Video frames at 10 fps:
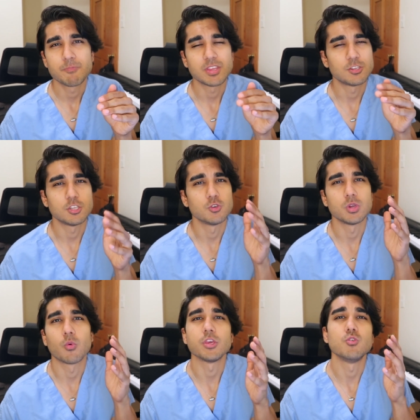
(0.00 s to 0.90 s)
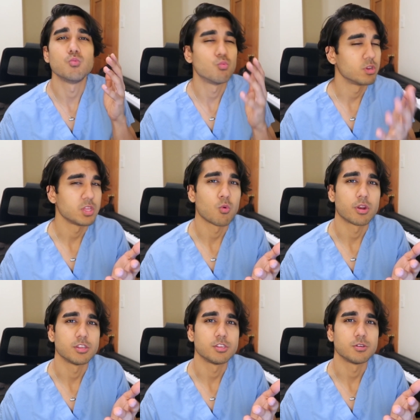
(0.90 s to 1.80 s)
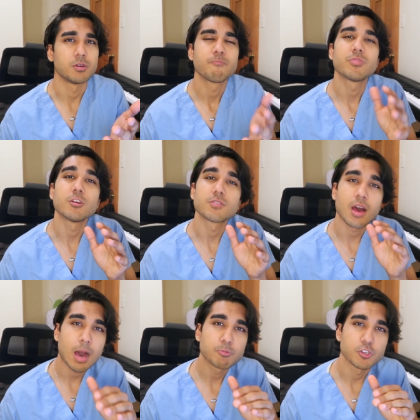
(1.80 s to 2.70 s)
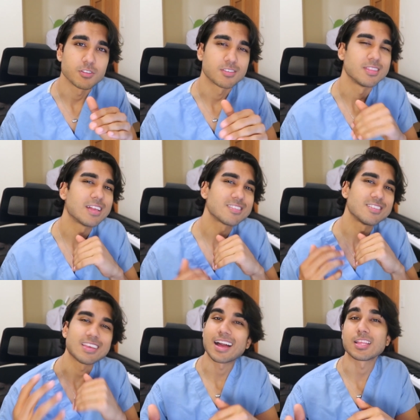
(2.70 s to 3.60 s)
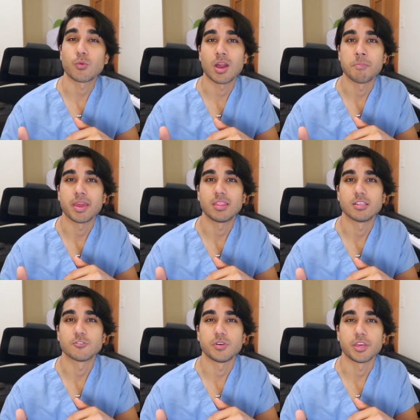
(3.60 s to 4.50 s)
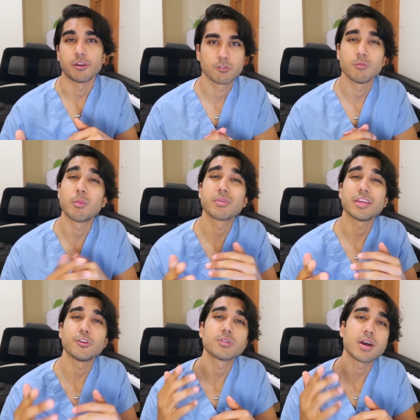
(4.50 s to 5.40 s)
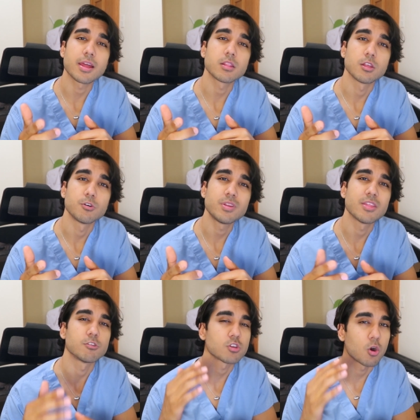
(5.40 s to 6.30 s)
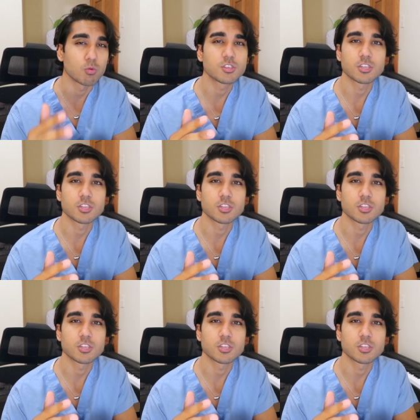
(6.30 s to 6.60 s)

into doing what you really want to do. There's options, and that's exactly why I'm making this video. Remember that you're not alone, and there's always